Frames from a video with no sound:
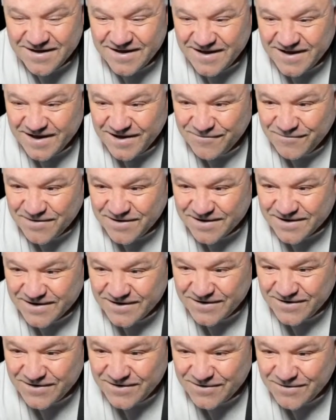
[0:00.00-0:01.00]
There we
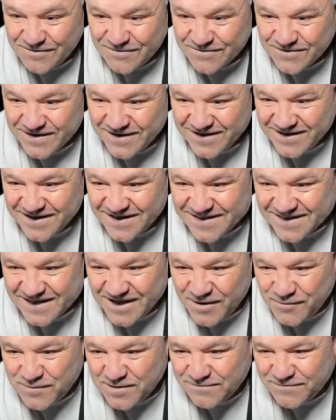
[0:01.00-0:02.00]
go. I
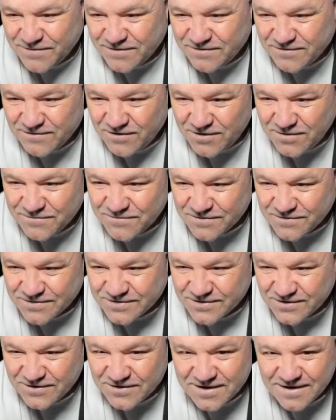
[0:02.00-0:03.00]
can't wait for the Donovan
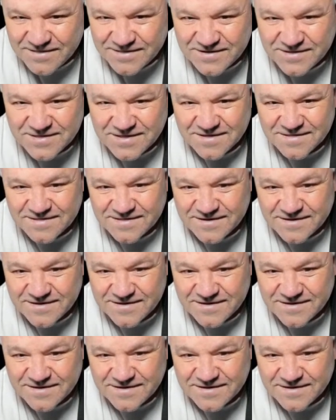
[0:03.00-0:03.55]
song I suggested.